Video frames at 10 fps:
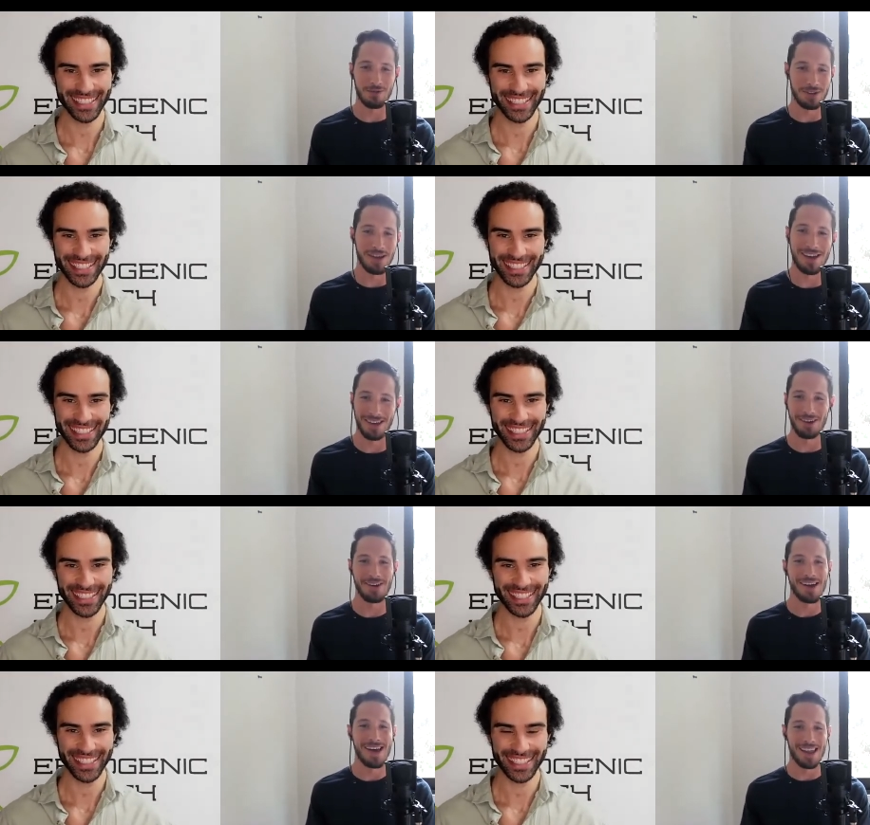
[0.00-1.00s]
Speaker 1: you know,
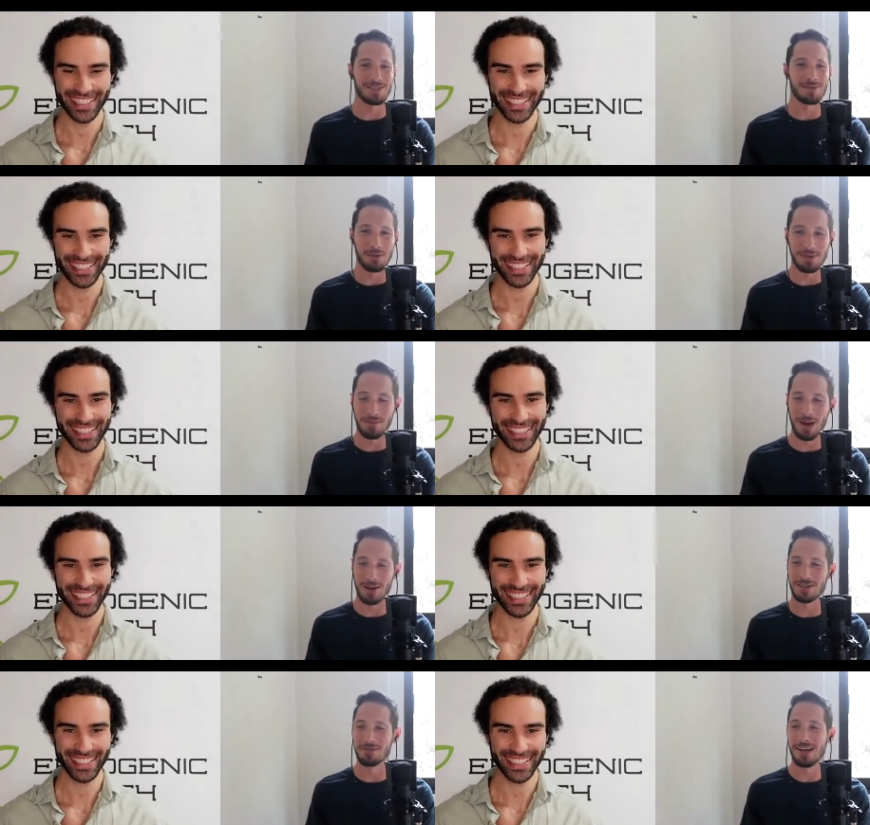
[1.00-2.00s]
that's what you aspire
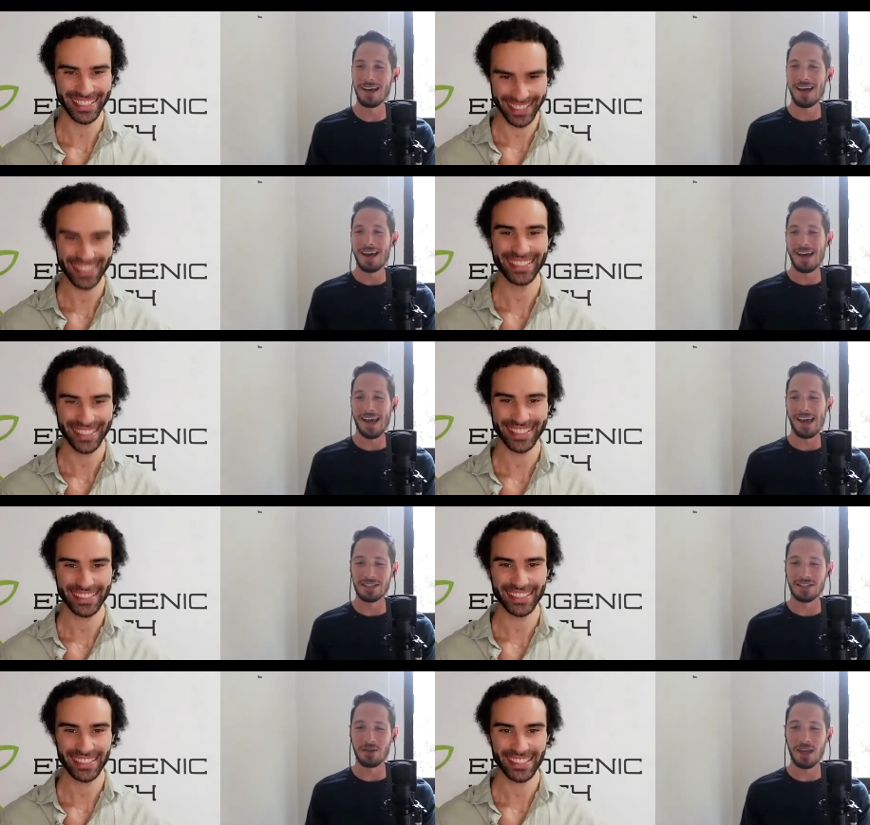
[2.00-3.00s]
to.
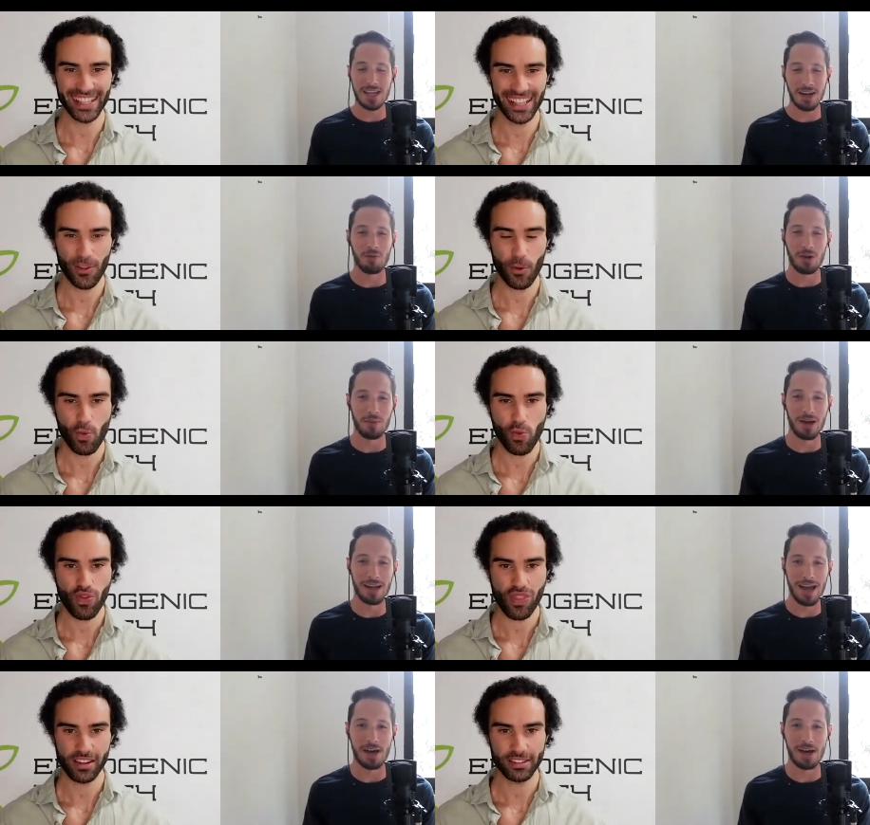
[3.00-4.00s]
And so that's kind of where
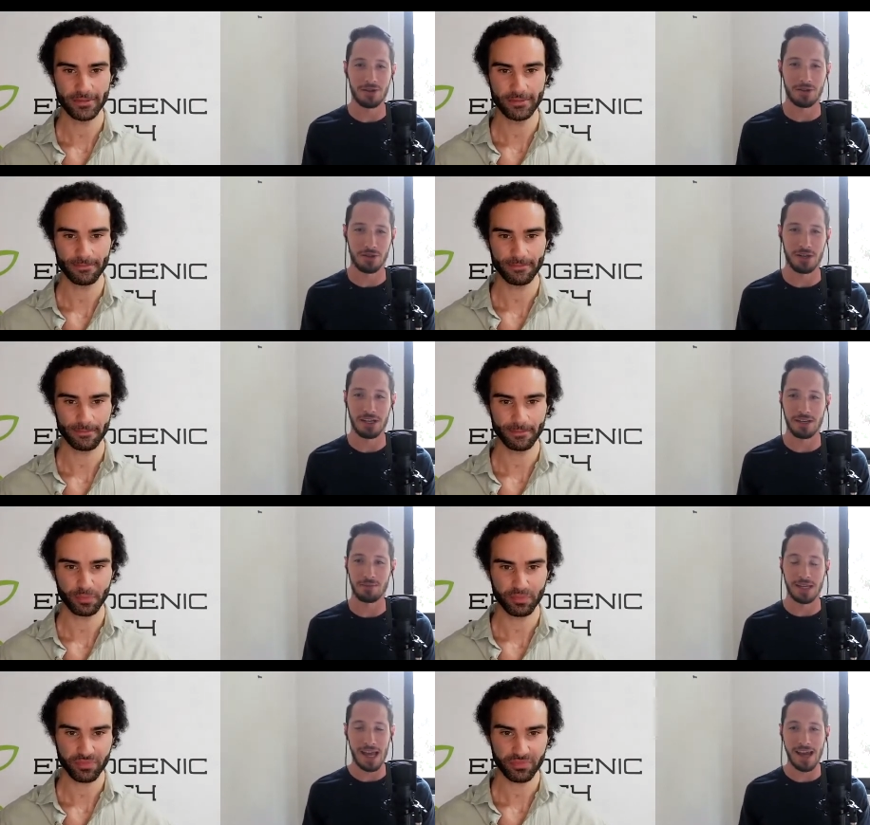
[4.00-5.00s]
my health journey
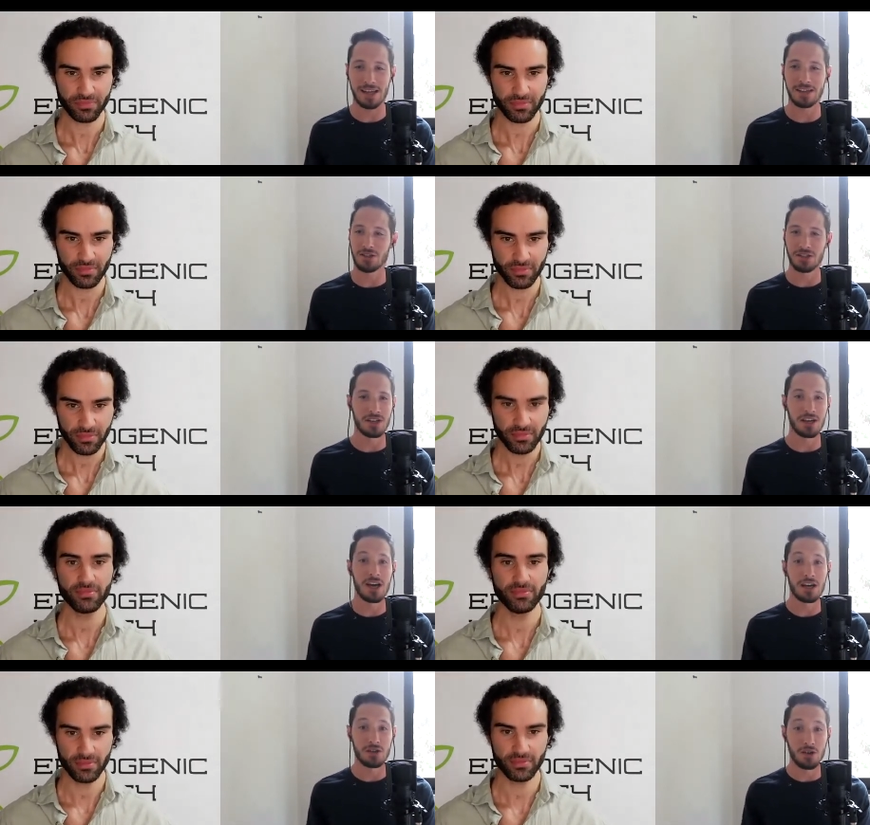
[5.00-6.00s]
began, just
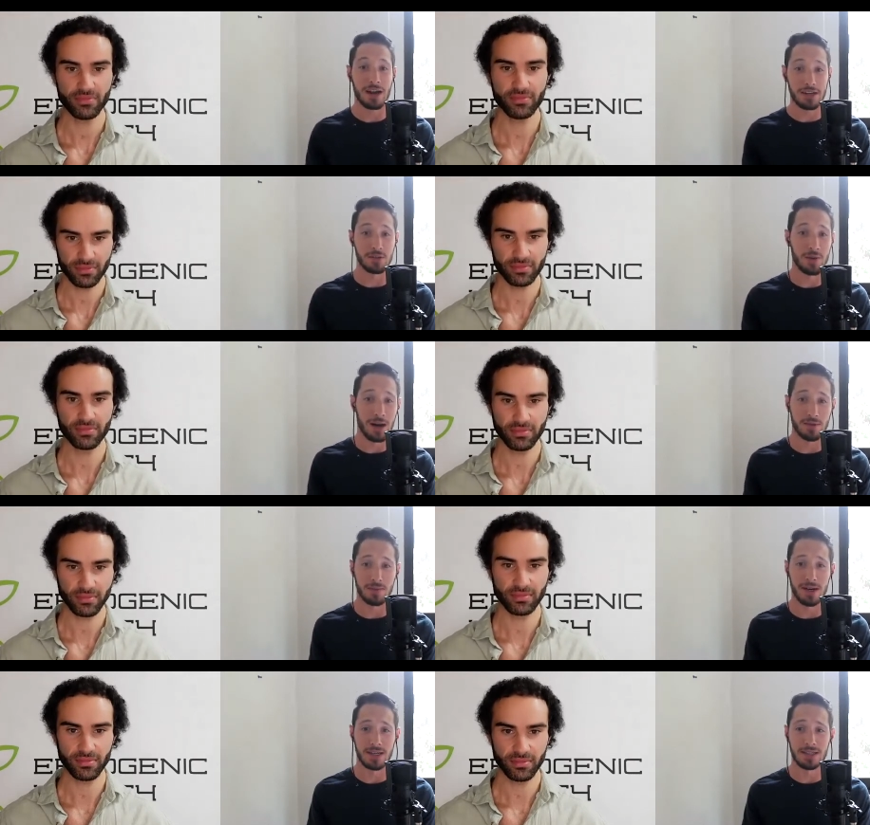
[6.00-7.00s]
trying to
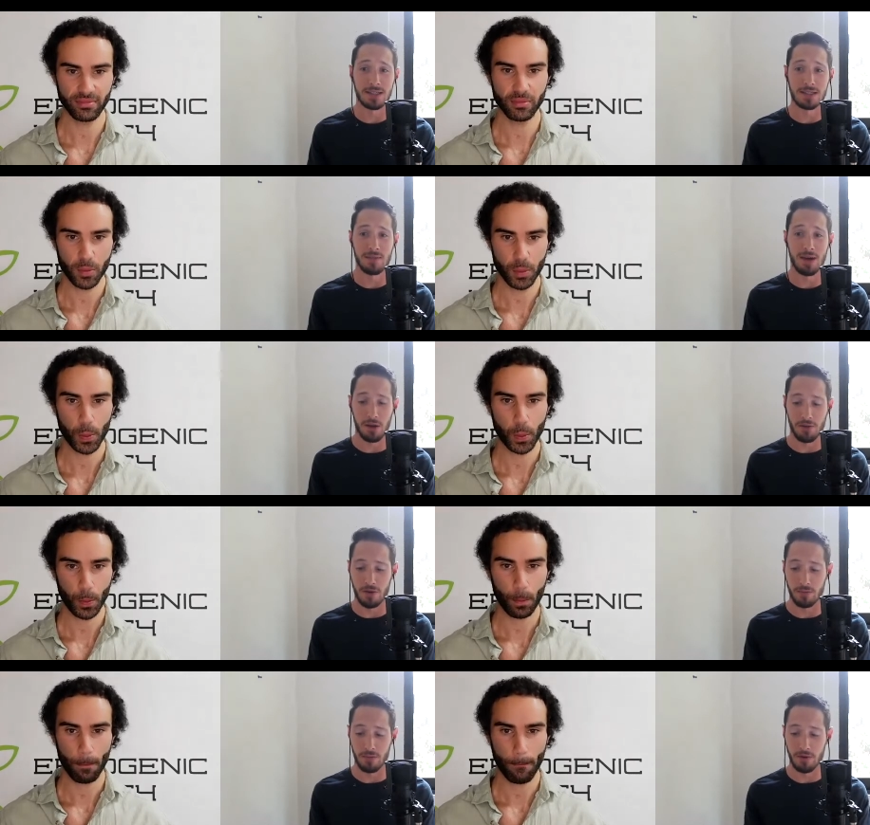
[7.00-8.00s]
optimize my health
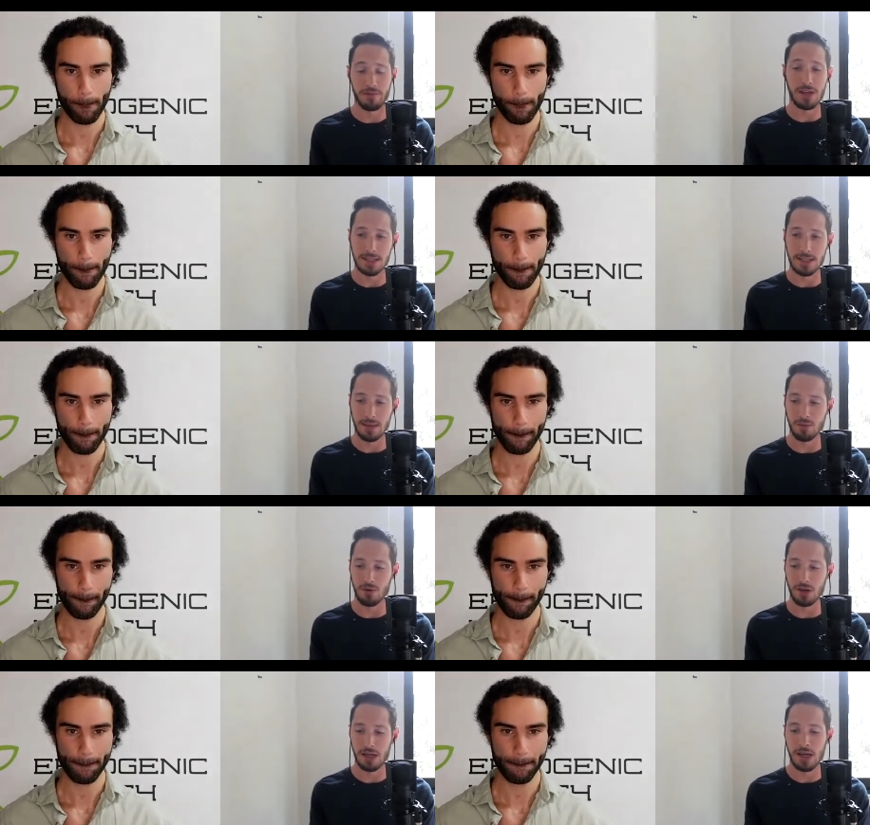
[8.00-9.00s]
from a fitness
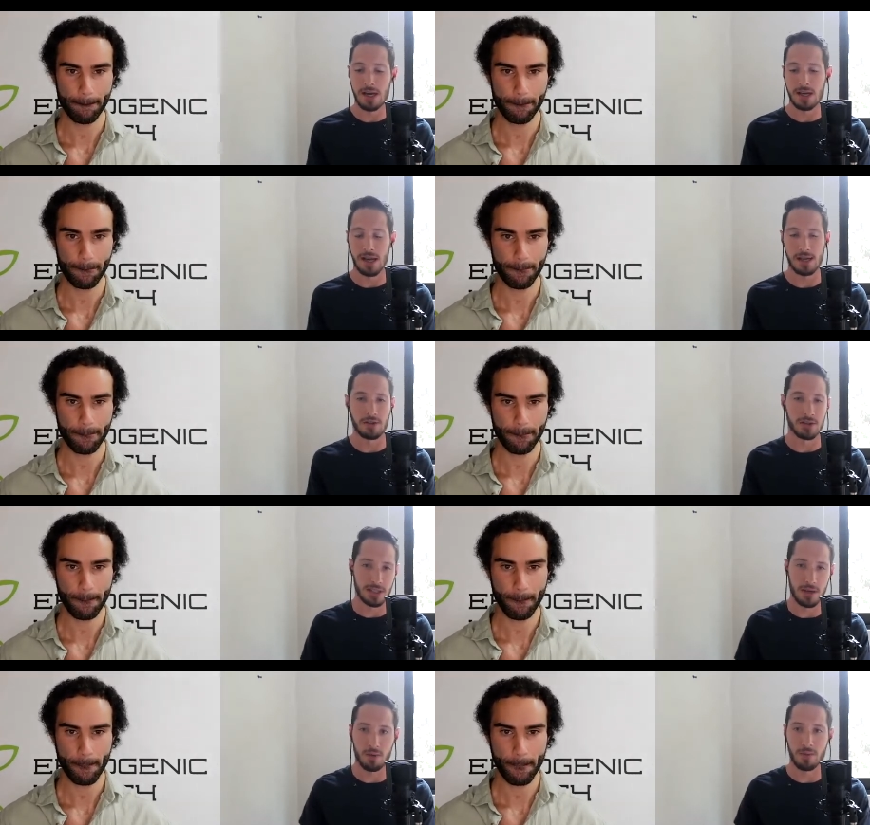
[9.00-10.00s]
standpoint and using
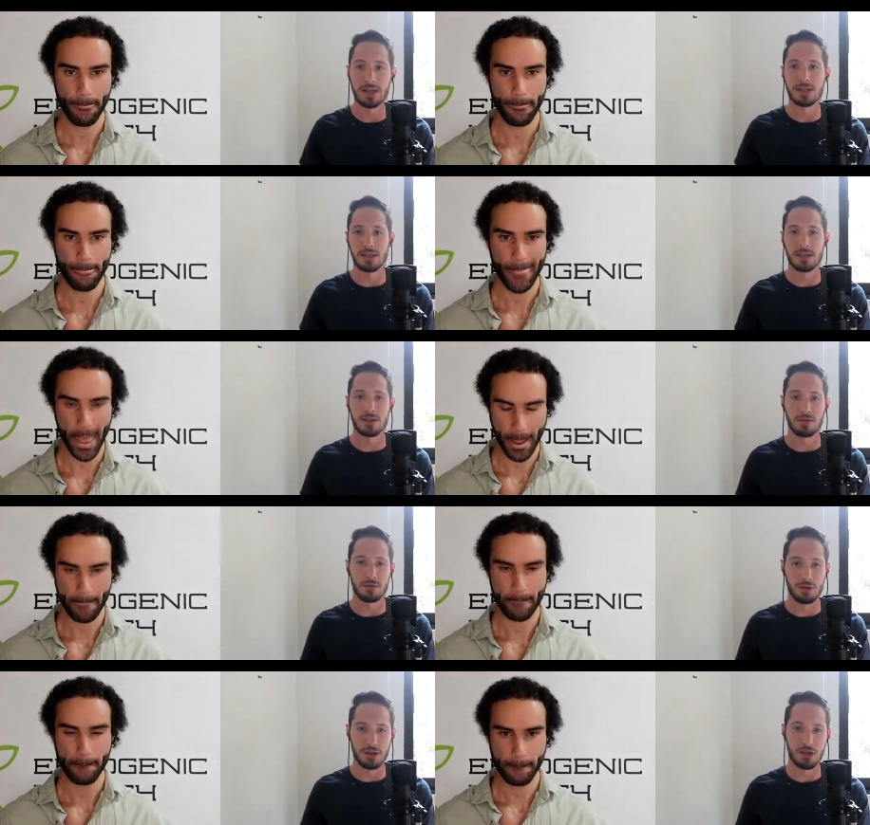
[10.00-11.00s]
supplements and
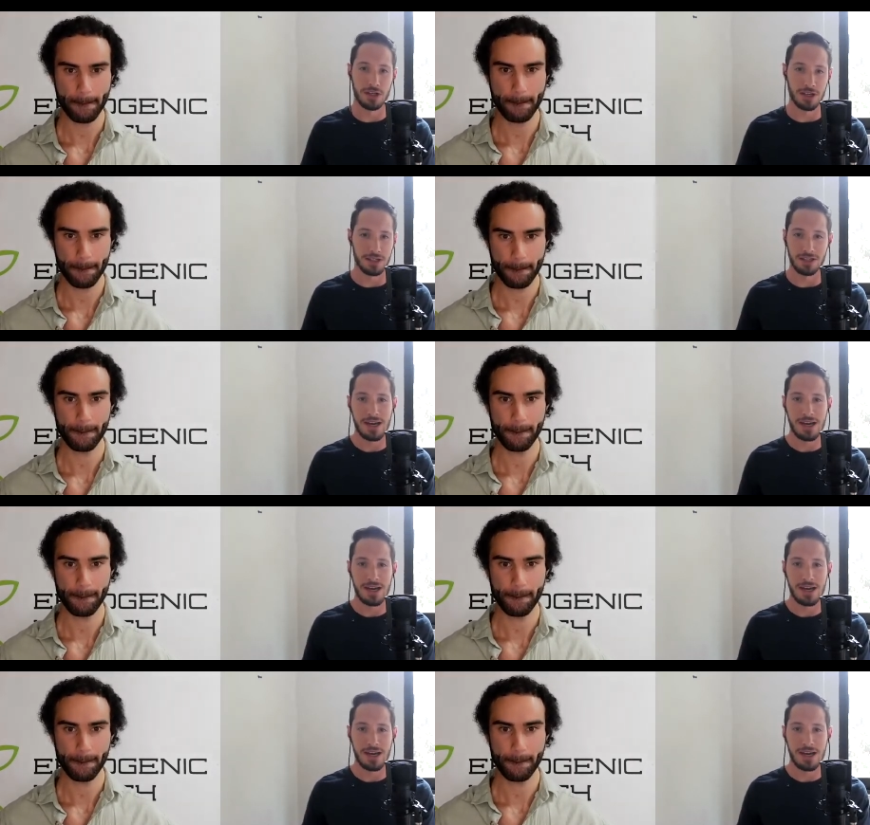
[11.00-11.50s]
nutrition. And